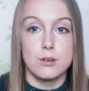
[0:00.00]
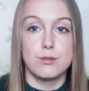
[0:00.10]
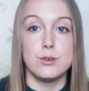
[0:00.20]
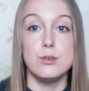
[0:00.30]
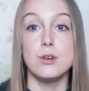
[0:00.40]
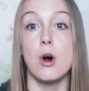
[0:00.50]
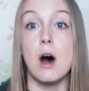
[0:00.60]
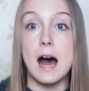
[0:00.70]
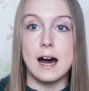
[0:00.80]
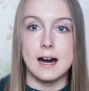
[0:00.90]
through your
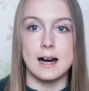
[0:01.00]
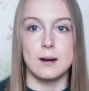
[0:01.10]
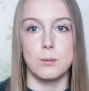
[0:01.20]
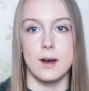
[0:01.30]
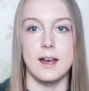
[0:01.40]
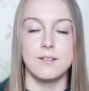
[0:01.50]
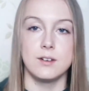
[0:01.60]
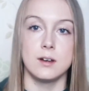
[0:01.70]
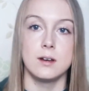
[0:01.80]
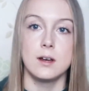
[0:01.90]
art,
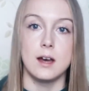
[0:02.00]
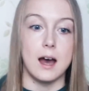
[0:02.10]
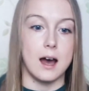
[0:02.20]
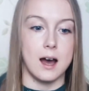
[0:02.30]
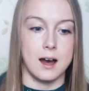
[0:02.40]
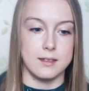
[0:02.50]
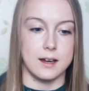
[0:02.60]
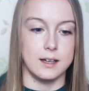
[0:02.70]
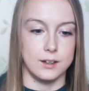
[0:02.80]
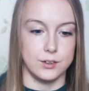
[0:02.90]
whatever art
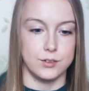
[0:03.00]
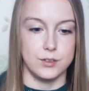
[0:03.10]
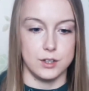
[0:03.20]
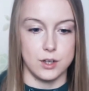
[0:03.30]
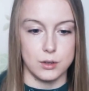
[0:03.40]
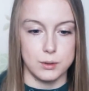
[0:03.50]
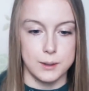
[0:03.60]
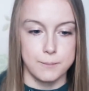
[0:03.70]
that is for you.